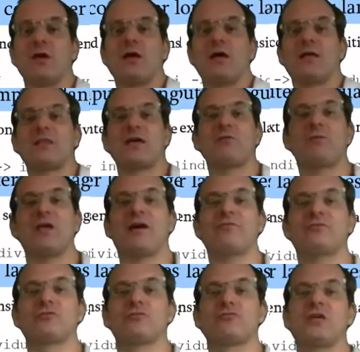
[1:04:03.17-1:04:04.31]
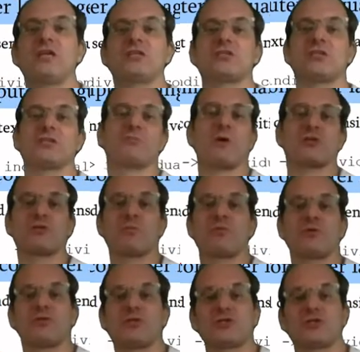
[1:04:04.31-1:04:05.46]
and then we have to reach a special
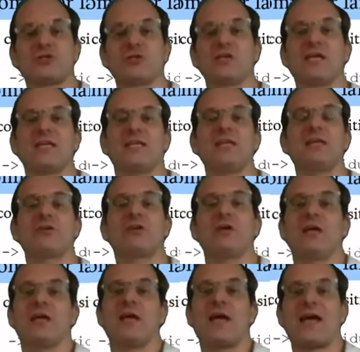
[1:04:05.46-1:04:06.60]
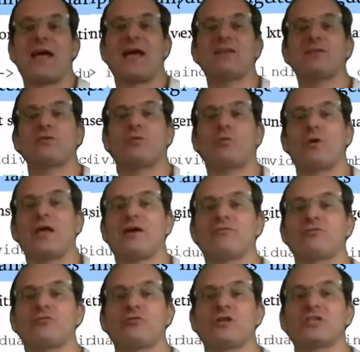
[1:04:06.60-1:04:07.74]
position again here, and we have to
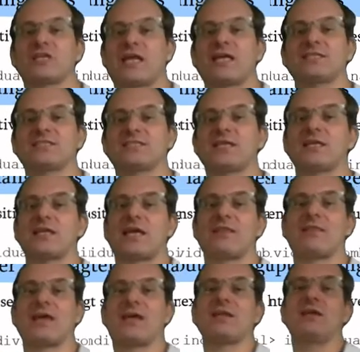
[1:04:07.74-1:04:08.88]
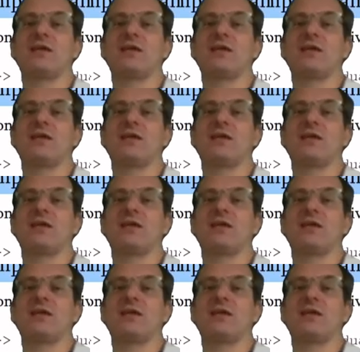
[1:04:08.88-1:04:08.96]
reach an end state, and then